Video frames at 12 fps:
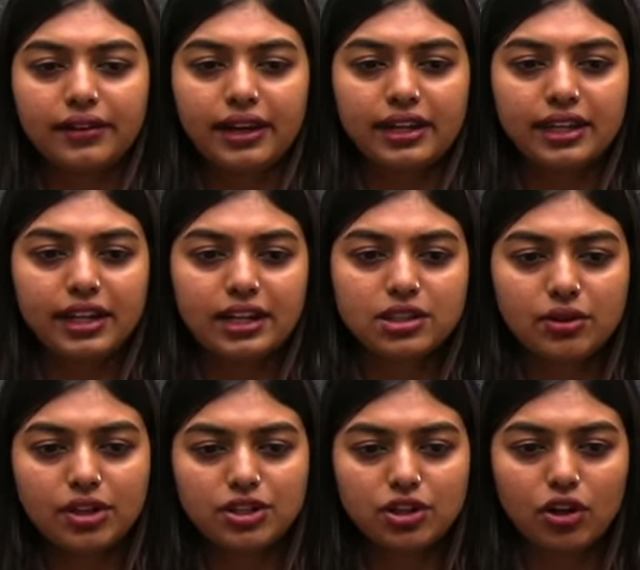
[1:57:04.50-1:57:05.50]
Ready, next
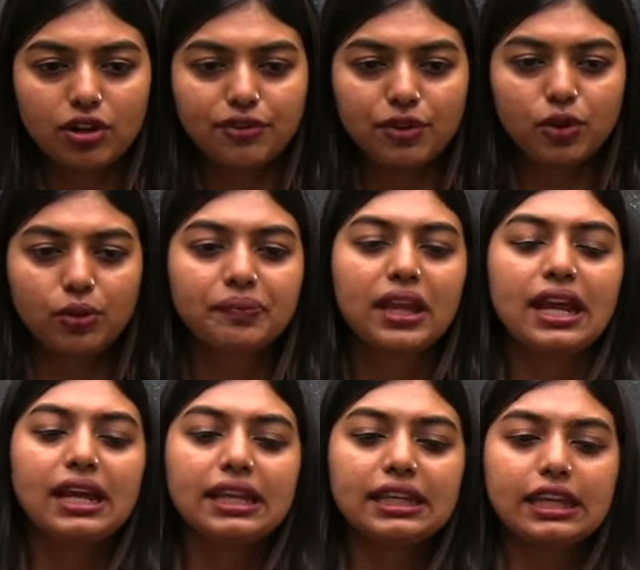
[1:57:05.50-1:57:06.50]
question all of you.
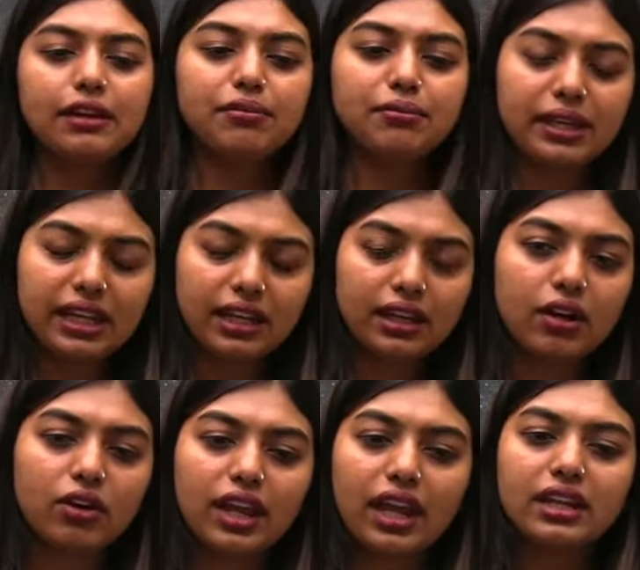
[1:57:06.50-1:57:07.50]
Give me,
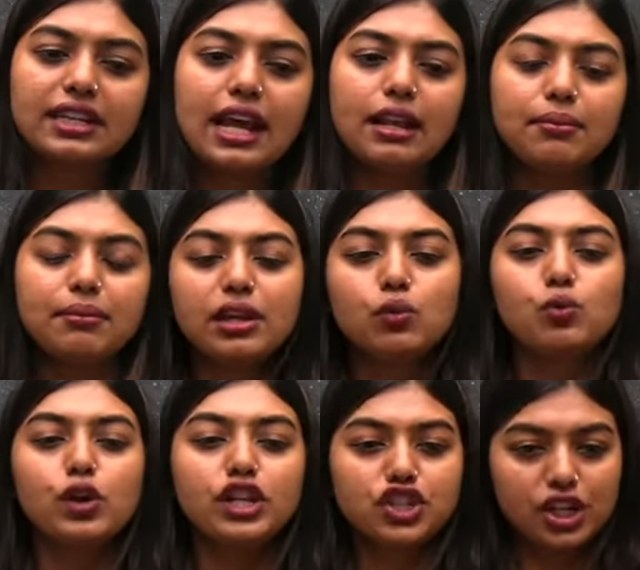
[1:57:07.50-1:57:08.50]
okay, tell me
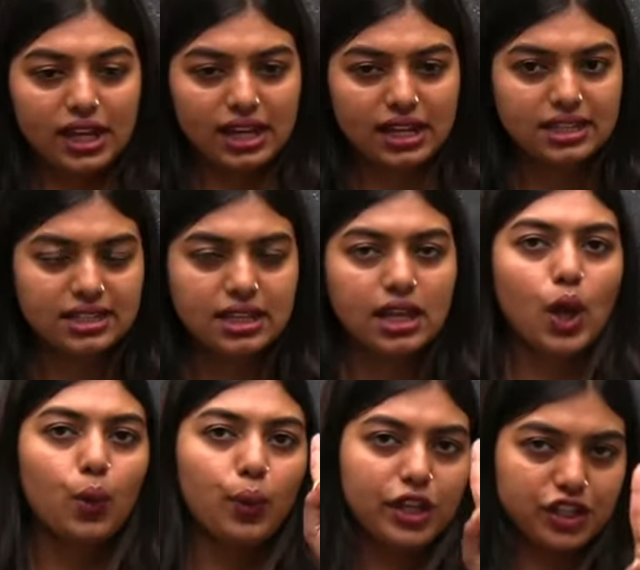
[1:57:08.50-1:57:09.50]
which is,
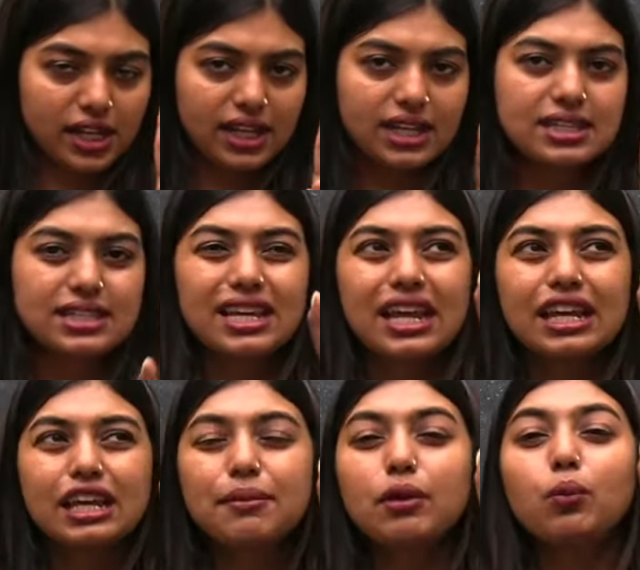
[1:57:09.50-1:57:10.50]

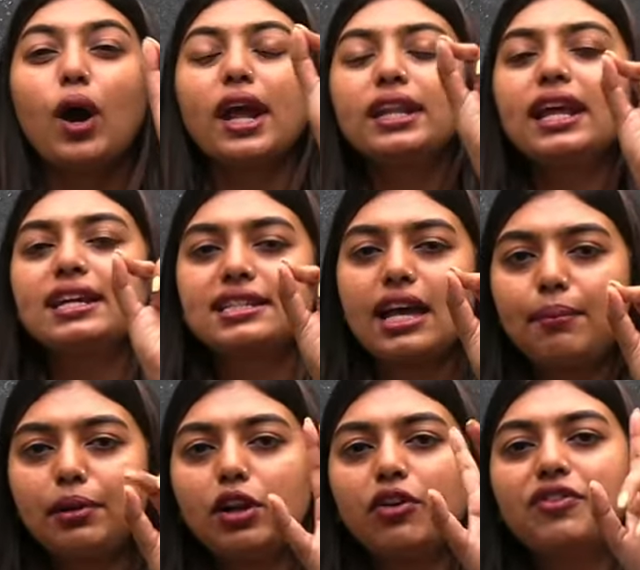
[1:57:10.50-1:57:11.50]
give me one
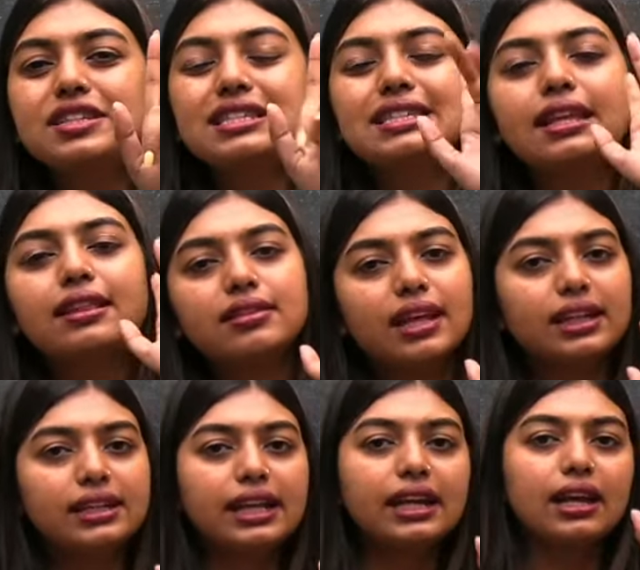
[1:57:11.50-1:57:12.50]
example of a
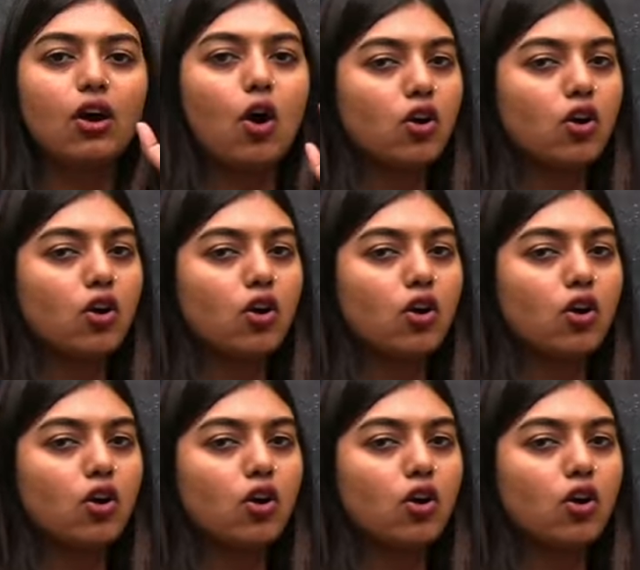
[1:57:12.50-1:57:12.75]
synthetic